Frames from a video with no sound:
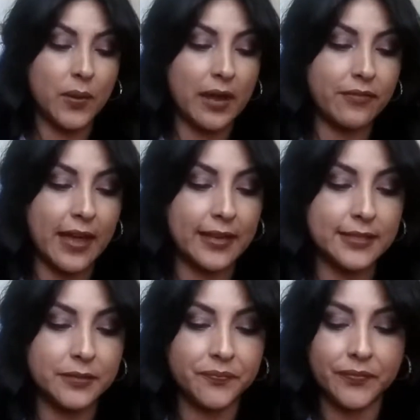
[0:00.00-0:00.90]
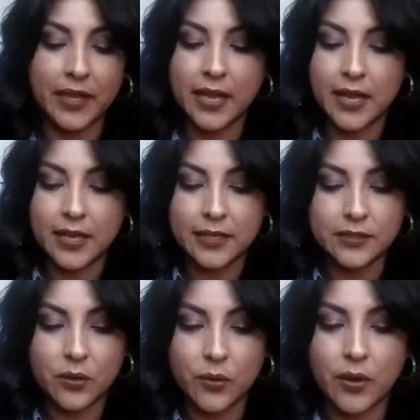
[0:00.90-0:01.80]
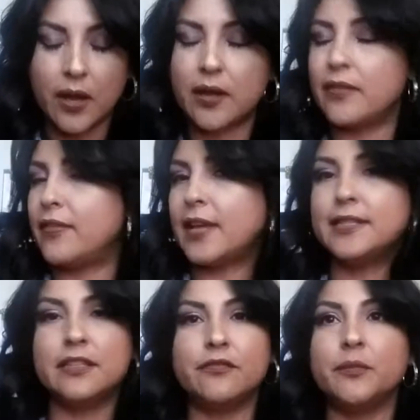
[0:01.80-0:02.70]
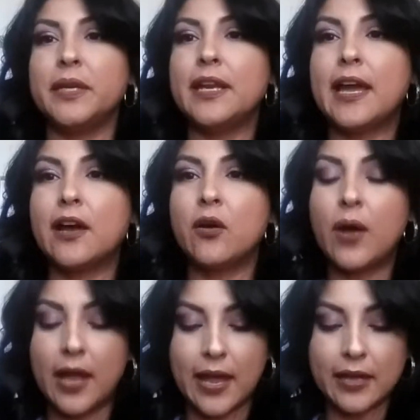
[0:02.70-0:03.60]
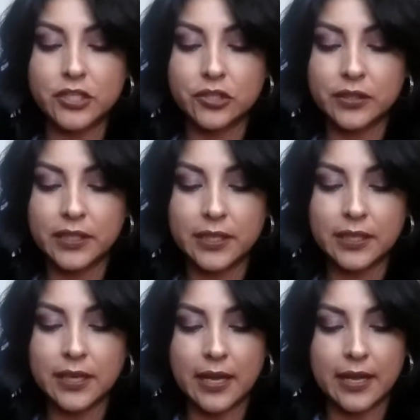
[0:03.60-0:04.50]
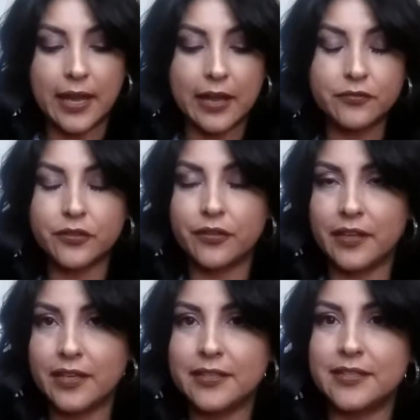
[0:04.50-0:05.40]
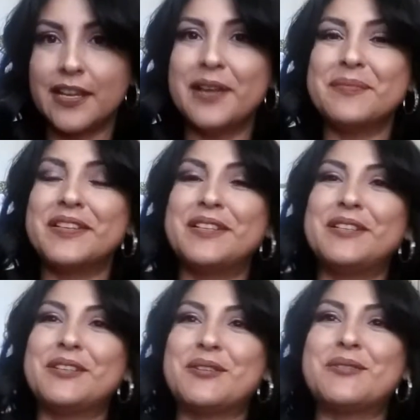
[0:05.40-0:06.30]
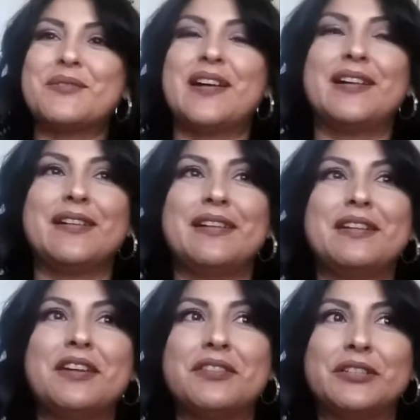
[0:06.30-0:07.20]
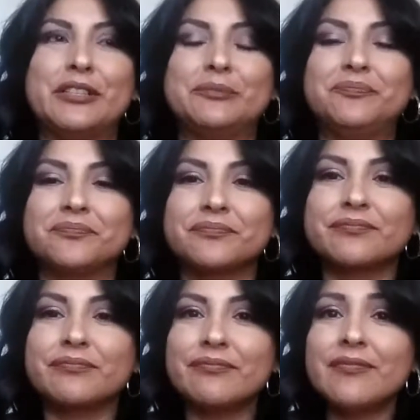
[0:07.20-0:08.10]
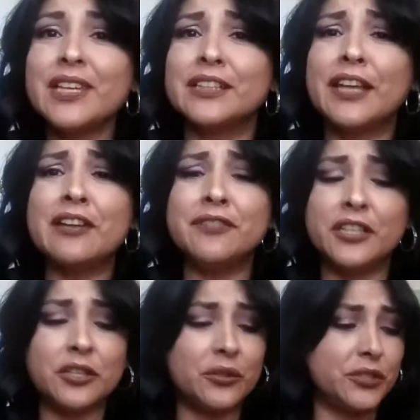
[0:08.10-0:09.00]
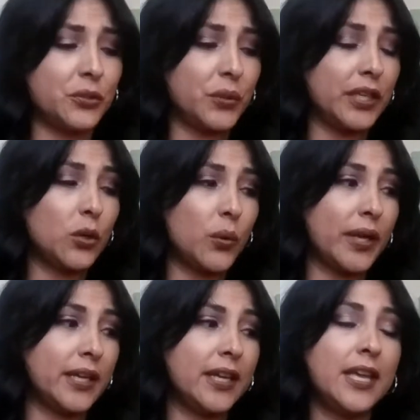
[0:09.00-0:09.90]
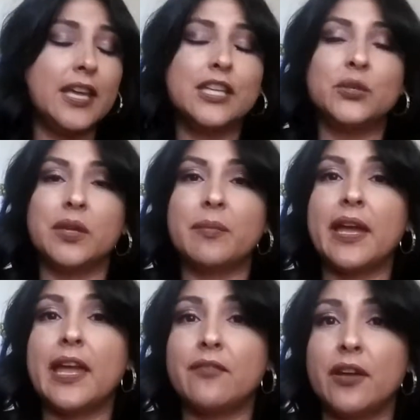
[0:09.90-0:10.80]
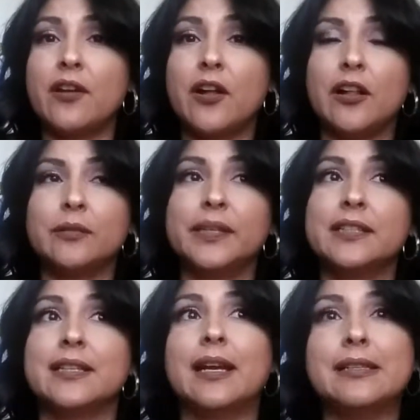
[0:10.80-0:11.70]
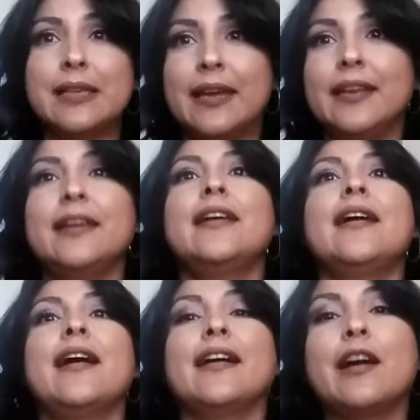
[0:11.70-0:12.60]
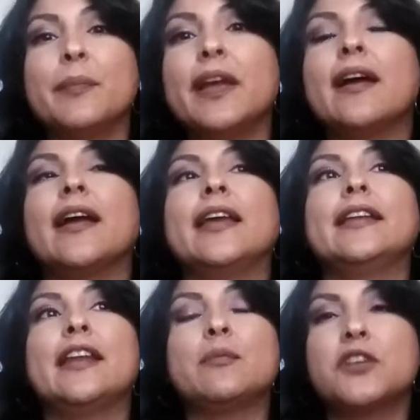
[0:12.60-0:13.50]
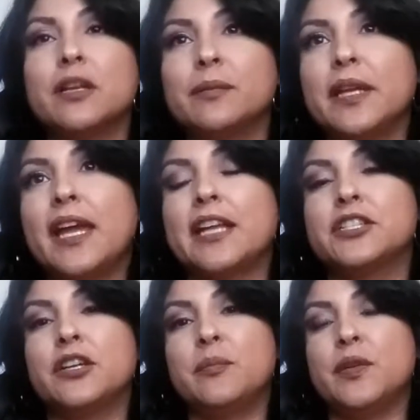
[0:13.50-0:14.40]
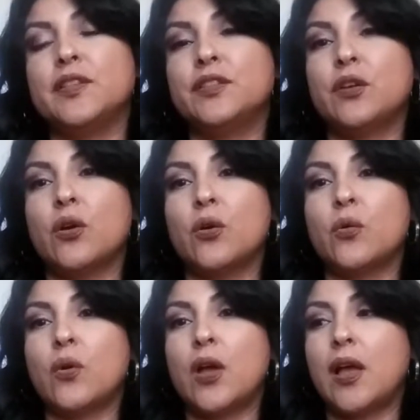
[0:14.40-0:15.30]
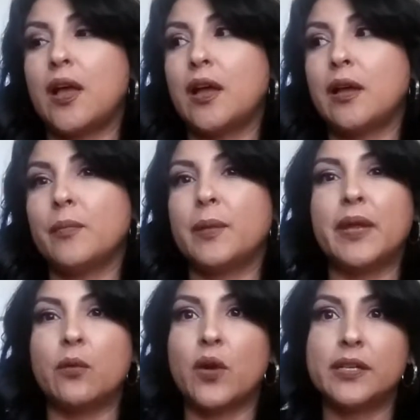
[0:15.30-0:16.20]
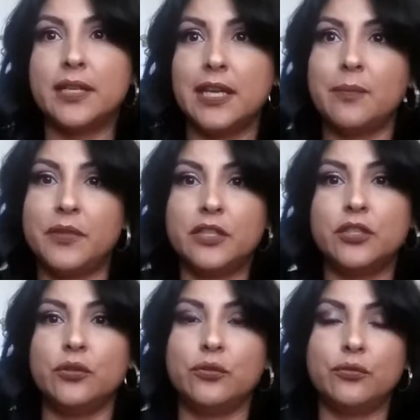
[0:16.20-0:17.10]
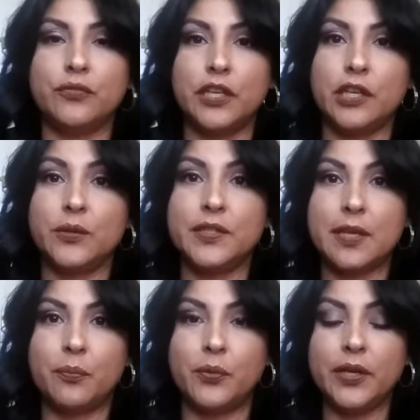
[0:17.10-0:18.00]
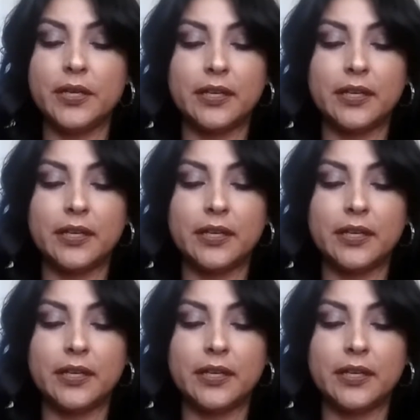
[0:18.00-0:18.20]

you have that. So that's it for me now. Actually, after this, I'm going to do another live video, just really quick, doing my Avon haul, because like I said, I got behind and I'm trying to play catch up. So but I wanted to keep the two videos separate,